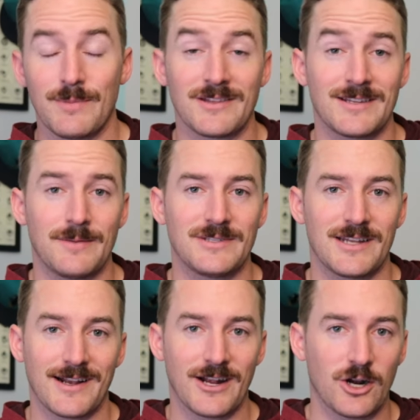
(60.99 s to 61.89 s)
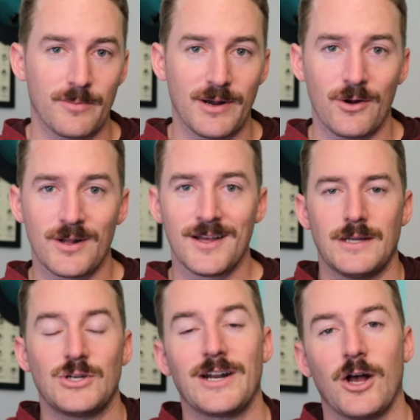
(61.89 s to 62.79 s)
about the teams that I care about
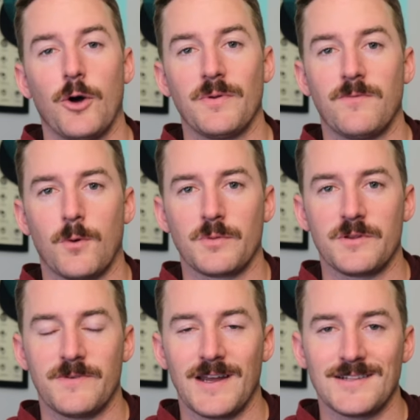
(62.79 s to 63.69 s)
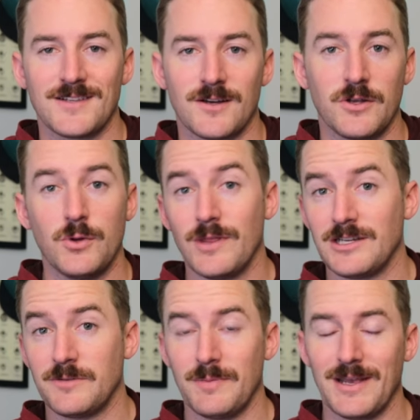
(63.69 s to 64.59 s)
and try to help inform the fans on who they
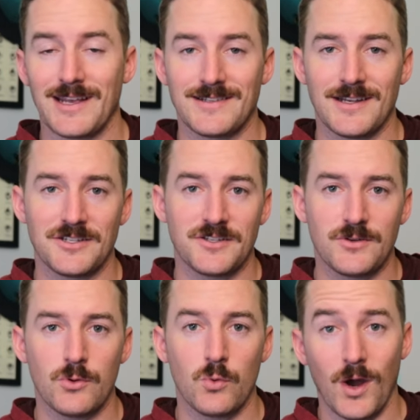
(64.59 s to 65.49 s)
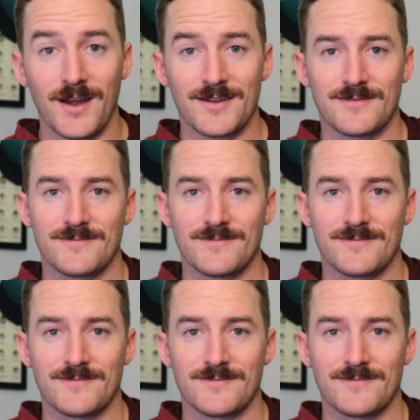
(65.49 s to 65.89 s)
should be paying attention to and why.